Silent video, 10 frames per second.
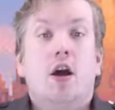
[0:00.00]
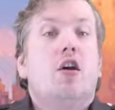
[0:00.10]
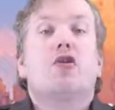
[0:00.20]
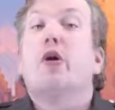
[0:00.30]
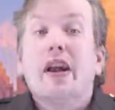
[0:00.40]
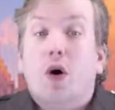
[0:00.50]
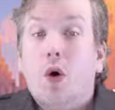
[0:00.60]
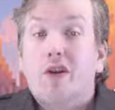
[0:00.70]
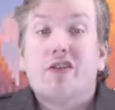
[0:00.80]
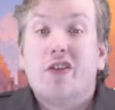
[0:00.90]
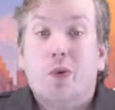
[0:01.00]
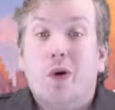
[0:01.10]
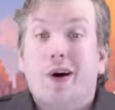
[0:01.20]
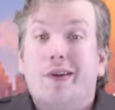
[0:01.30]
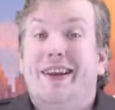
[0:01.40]
3/4 of the
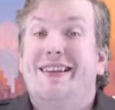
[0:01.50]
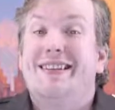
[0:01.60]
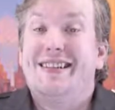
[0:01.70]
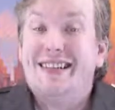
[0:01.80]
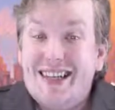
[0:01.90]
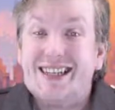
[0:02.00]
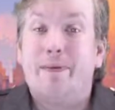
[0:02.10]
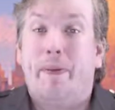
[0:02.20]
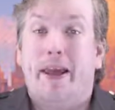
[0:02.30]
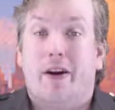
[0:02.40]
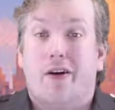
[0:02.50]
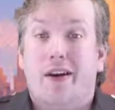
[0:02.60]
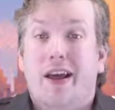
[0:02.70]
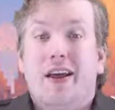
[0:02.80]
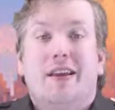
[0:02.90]
world has disappeared,
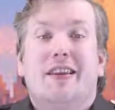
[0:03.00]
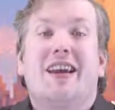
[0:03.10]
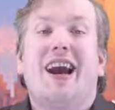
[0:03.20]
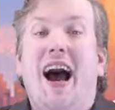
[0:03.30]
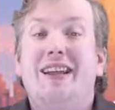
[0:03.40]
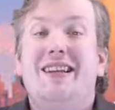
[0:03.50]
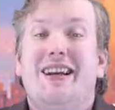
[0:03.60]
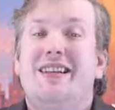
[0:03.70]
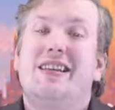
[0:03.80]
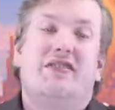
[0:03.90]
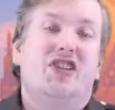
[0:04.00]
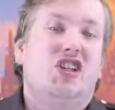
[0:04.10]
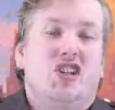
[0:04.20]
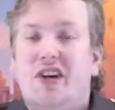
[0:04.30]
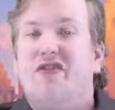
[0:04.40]
the continents have
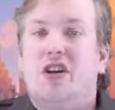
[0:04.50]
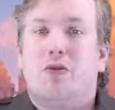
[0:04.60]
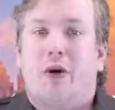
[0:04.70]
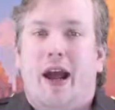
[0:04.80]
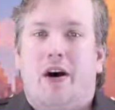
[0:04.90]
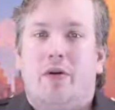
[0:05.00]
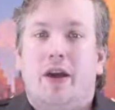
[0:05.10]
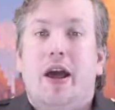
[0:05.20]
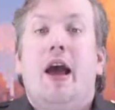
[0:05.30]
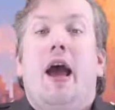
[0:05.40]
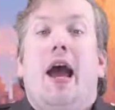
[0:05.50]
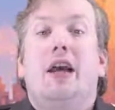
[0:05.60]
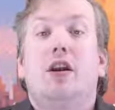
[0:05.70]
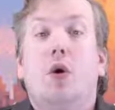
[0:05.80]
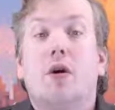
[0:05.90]
shifted around,
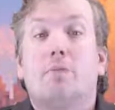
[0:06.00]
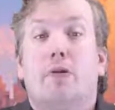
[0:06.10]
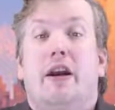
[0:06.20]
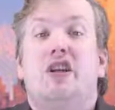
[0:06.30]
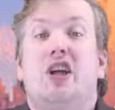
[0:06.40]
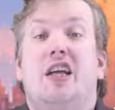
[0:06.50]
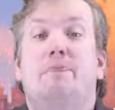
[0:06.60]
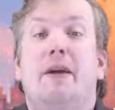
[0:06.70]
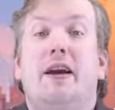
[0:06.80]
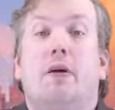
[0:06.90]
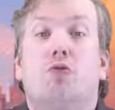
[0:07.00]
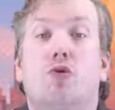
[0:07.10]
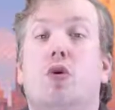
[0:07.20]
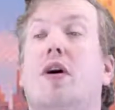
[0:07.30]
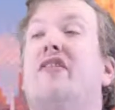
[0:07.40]
and Lord British has become
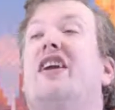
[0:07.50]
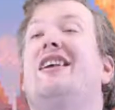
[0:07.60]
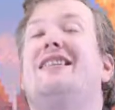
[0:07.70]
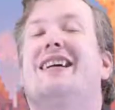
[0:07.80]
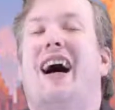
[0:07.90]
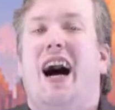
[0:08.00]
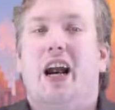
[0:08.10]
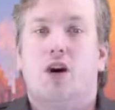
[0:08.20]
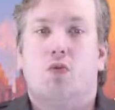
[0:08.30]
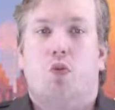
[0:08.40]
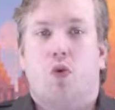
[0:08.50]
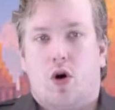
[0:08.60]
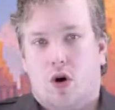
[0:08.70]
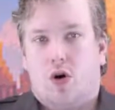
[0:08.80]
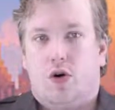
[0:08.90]
ruler of the entire
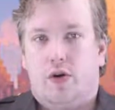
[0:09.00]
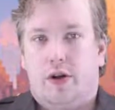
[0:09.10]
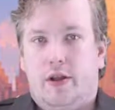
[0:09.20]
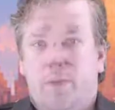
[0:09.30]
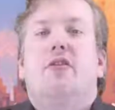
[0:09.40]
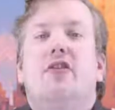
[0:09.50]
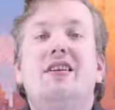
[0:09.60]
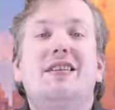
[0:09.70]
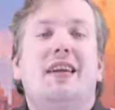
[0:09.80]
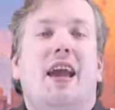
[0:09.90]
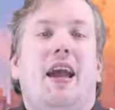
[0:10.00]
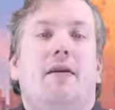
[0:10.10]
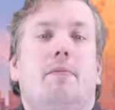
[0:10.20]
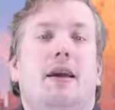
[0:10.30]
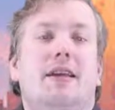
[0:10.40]
world. This
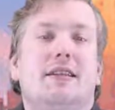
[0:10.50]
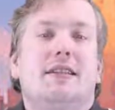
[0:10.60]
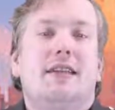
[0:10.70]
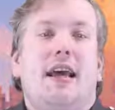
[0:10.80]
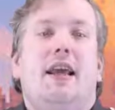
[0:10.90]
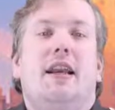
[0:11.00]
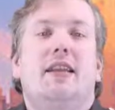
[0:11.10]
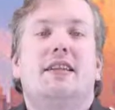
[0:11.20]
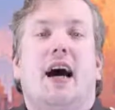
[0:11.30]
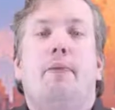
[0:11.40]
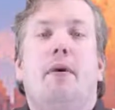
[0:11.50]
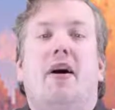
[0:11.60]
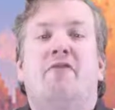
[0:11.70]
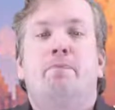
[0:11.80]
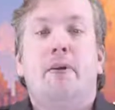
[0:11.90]
game is set in a time
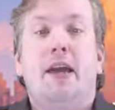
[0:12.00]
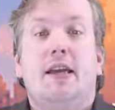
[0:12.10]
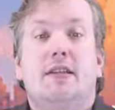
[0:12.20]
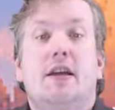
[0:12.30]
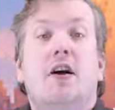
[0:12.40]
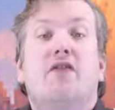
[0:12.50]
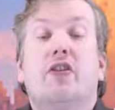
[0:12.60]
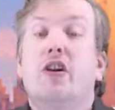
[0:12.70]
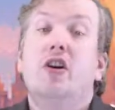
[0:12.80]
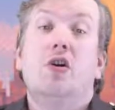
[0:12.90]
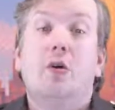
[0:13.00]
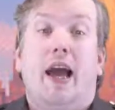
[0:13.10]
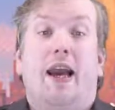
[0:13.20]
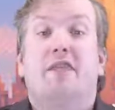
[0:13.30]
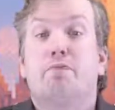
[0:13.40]
of peace for the new
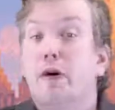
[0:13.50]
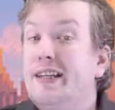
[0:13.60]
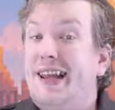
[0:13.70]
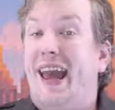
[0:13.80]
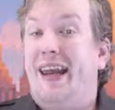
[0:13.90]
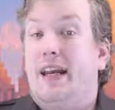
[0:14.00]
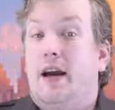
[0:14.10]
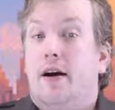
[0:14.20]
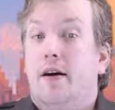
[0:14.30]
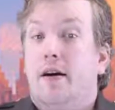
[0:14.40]
land of Britannia.